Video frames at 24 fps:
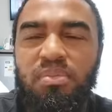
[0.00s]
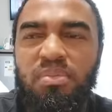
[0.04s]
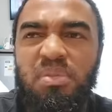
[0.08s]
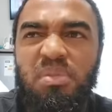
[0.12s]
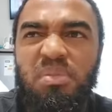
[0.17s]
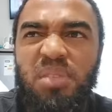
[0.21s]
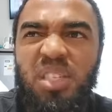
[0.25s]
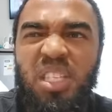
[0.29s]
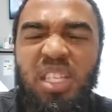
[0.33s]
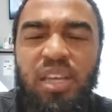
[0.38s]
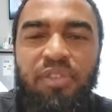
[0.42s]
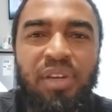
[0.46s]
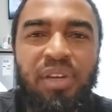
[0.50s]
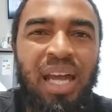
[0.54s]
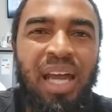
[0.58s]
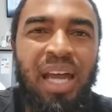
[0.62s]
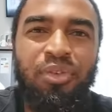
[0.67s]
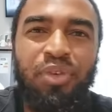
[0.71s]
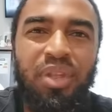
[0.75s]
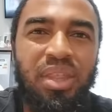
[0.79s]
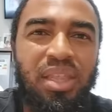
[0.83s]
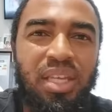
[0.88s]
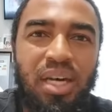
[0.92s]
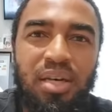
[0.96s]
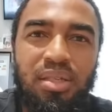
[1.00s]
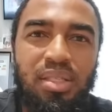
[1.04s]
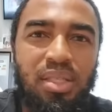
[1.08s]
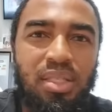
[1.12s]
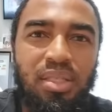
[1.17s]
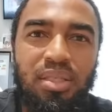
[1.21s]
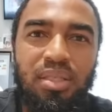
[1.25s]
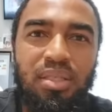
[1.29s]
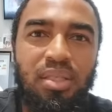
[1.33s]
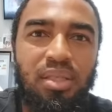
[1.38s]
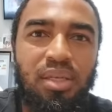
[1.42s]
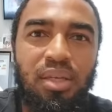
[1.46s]

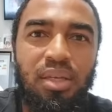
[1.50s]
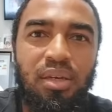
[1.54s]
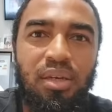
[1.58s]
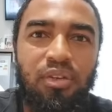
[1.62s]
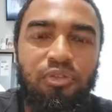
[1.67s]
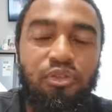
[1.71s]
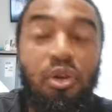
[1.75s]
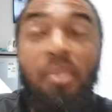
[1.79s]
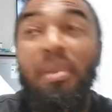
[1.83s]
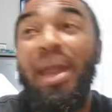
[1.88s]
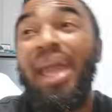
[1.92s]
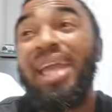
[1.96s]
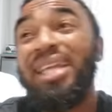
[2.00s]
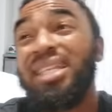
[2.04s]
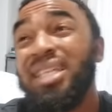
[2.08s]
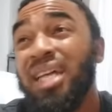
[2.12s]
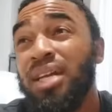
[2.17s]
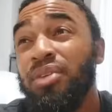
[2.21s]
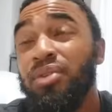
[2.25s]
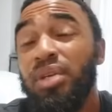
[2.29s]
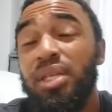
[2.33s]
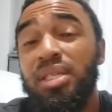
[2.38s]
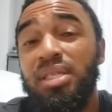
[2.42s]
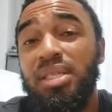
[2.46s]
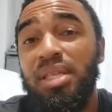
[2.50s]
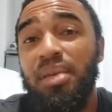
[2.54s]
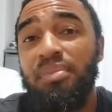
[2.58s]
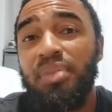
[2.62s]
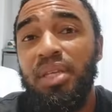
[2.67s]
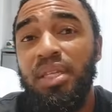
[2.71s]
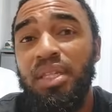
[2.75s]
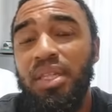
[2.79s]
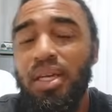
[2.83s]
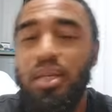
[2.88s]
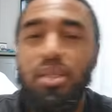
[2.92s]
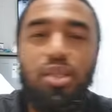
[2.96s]
700,000. From 800 and
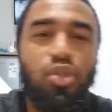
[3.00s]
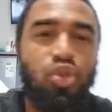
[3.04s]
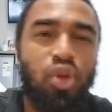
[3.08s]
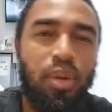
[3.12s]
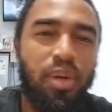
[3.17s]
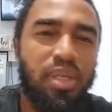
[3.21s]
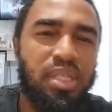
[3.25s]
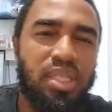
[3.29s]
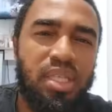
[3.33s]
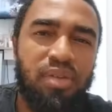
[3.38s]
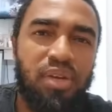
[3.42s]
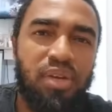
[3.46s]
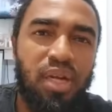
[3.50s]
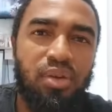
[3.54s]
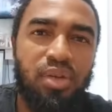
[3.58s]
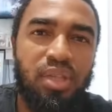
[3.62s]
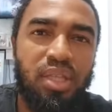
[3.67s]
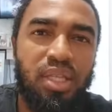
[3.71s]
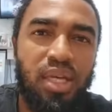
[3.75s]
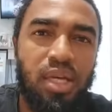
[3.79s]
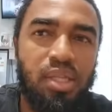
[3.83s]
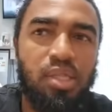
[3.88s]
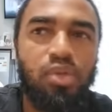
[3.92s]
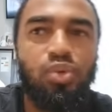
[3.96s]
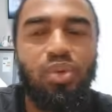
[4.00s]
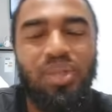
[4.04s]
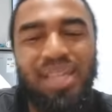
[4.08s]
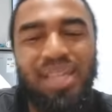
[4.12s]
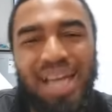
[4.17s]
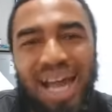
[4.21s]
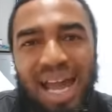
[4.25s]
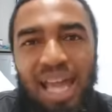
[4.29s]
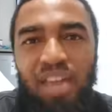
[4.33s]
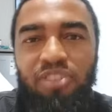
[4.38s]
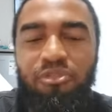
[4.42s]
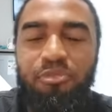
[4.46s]
something thousand to about 700,000 with the
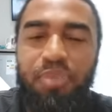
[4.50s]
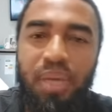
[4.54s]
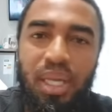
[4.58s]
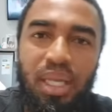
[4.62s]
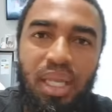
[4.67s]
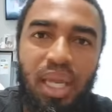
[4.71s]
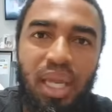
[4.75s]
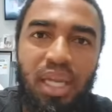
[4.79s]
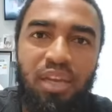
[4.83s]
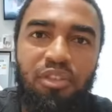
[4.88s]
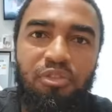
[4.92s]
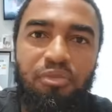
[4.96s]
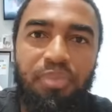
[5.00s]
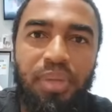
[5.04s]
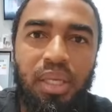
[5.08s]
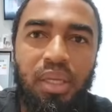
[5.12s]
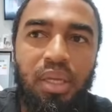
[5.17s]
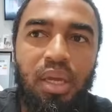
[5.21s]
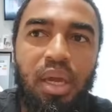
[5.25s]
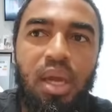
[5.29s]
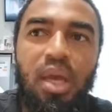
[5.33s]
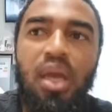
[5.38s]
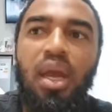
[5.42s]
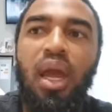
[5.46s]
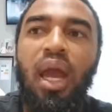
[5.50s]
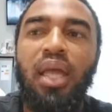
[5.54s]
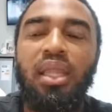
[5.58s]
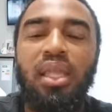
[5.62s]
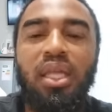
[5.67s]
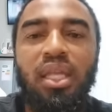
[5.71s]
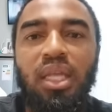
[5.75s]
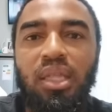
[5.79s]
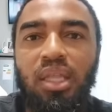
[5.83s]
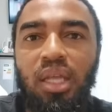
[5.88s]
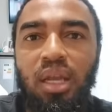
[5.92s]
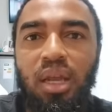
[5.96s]
IFP and the NFP. And
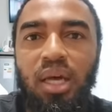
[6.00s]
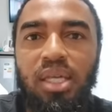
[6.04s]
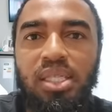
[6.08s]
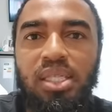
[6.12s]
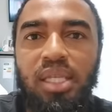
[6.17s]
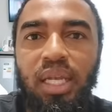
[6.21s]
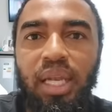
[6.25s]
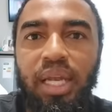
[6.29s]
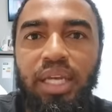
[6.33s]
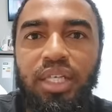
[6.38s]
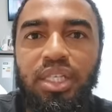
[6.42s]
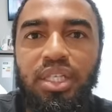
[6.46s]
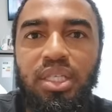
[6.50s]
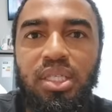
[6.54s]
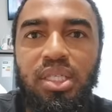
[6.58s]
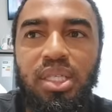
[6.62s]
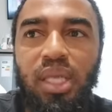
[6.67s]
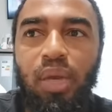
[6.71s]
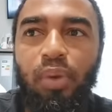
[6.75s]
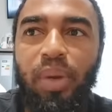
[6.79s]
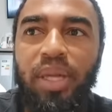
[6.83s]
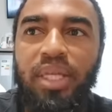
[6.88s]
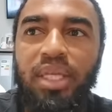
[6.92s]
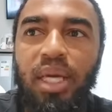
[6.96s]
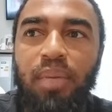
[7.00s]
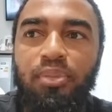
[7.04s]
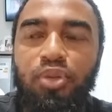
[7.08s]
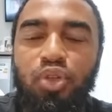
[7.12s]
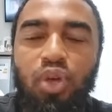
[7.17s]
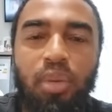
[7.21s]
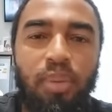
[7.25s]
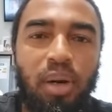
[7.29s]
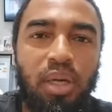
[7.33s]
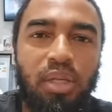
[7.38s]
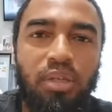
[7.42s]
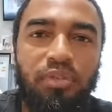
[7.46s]
then at the last elections, they went up
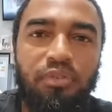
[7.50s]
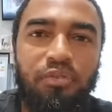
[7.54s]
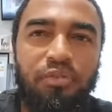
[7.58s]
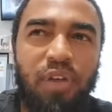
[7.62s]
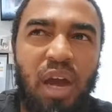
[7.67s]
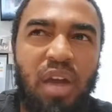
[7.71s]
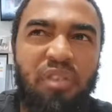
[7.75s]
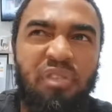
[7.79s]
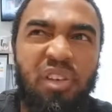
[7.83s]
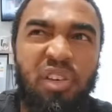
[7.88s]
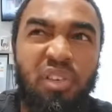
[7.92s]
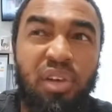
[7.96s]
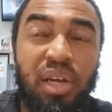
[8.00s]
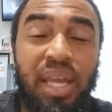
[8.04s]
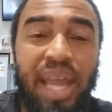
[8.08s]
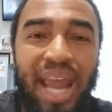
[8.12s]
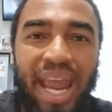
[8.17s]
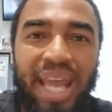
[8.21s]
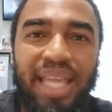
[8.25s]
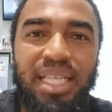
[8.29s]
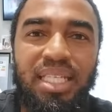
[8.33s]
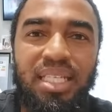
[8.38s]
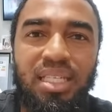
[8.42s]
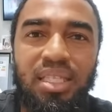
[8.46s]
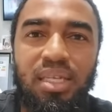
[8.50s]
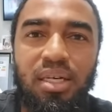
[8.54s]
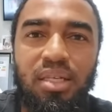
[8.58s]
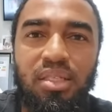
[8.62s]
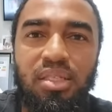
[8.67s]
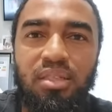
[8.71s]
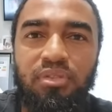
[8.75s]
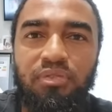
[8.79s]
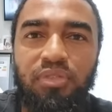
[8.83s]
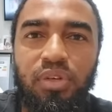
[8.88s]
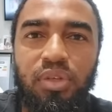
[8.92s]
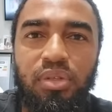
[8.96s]
to about
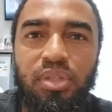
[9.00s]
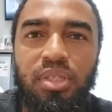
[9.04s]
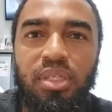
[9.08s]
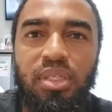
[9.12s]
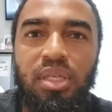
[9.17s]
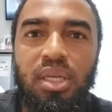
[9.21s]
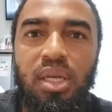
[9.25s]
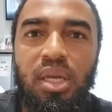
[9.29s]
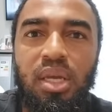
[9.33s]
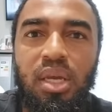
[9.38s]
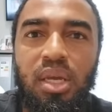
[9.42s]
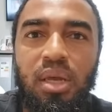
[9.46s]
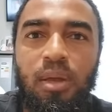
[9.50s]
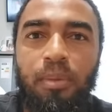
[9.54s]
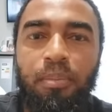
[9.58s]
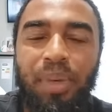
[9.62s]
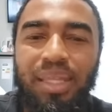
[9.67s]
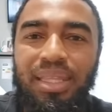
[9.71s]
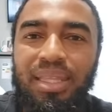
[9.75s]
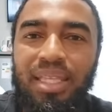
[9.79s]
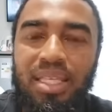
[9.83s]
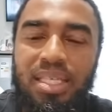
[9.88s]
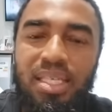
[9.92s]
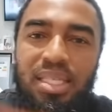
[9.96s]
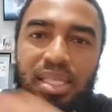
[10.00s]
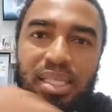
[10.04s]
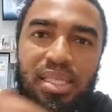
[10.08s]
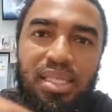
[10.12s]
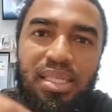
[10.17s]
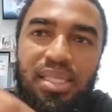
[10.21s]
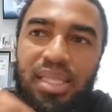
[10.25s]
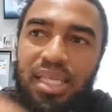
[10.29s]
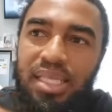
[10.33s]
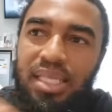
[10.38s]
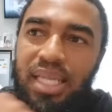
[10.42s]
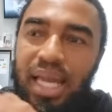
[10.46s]
580,000 votes. But this
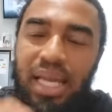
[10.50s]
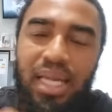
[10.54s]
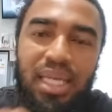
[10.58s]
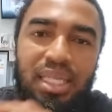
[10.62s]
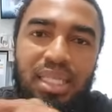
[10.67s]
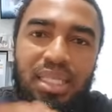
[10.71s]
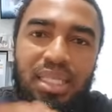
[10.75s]
is, there's like a